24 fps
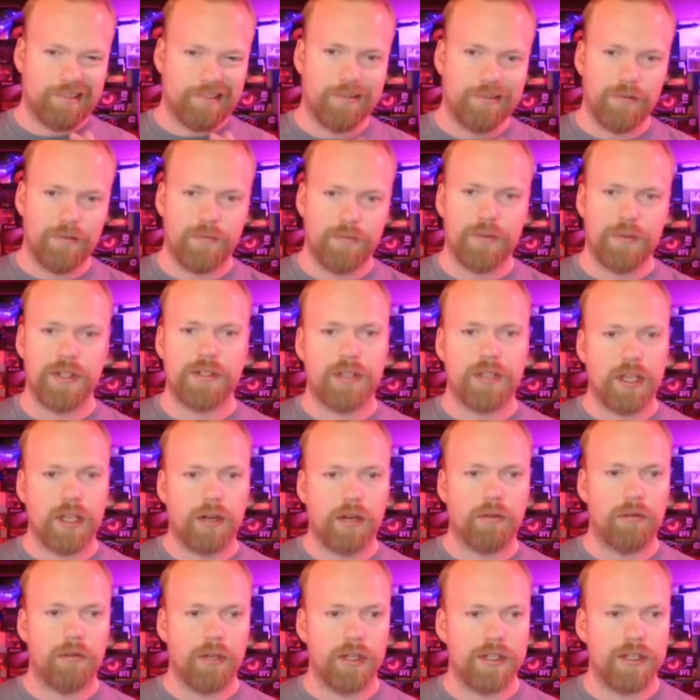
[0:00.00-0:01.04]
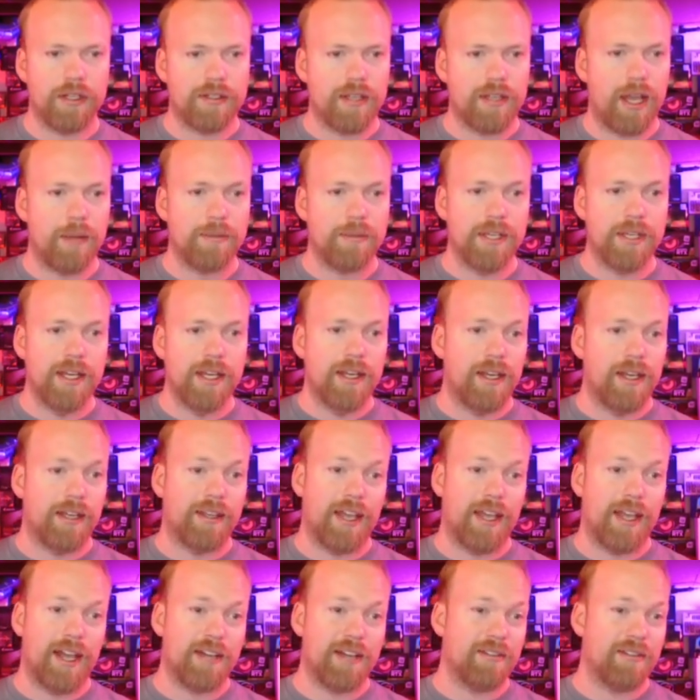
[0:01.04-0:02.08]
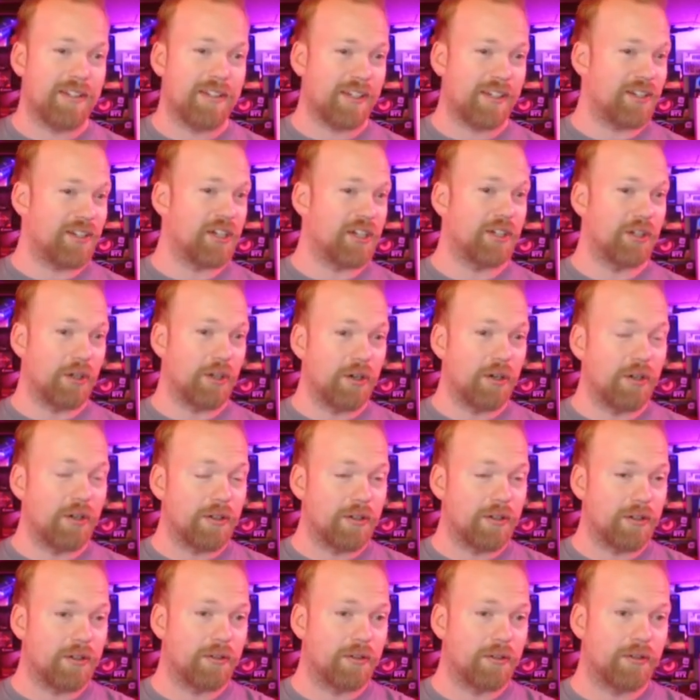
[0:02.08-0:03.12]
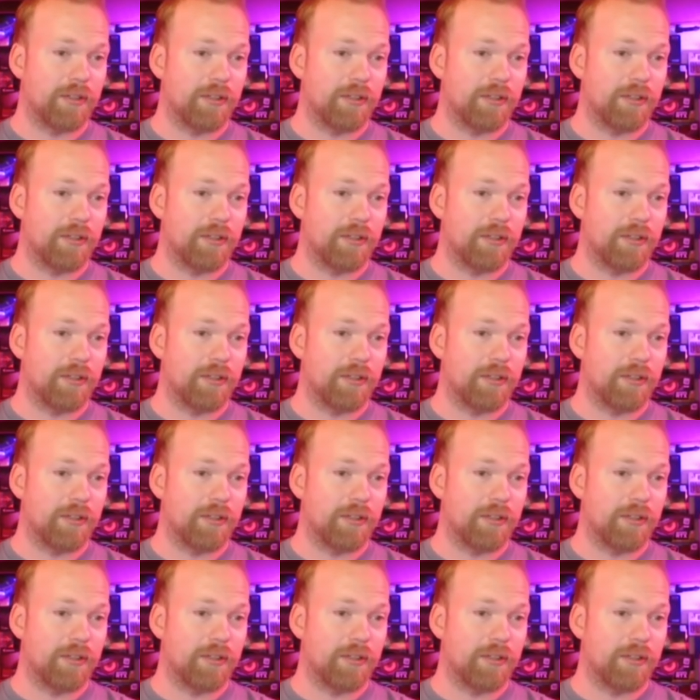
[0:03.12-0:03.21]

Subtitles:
This thing really slaps. And the hash rate's actually good, too.